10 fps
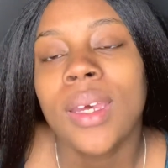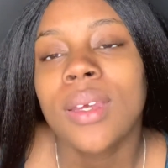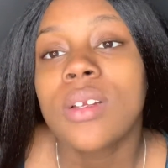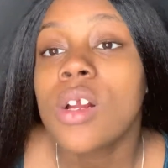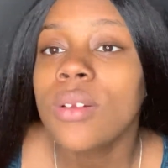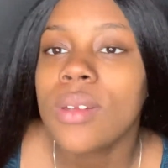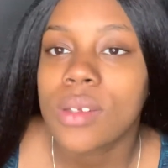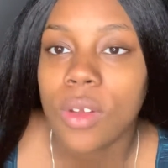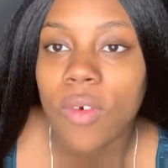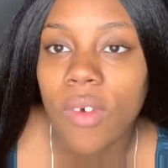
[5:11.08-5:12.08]
turn the
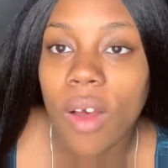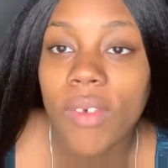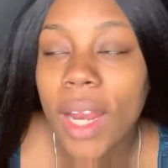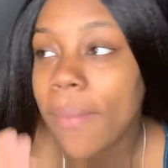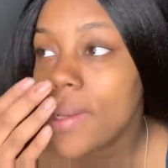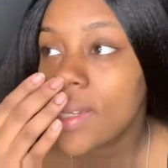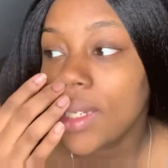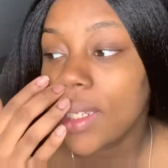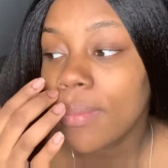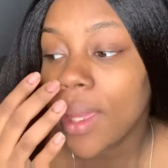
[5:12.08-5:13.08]
stove off. And I've been telling
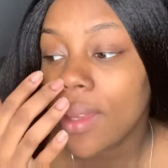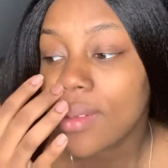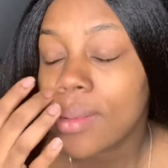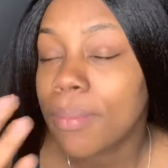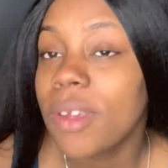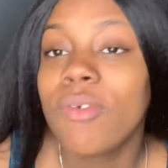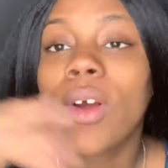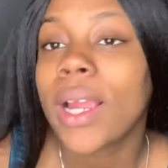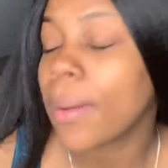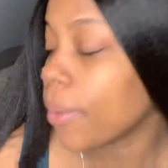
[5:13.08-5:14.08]
him that before I
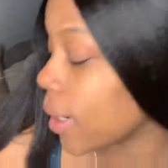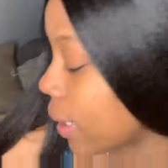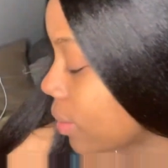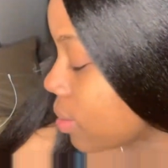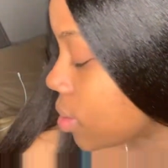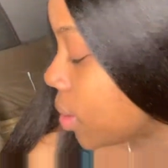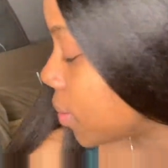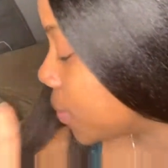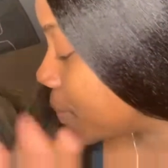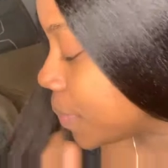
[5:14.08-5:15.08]
got pregnant. So,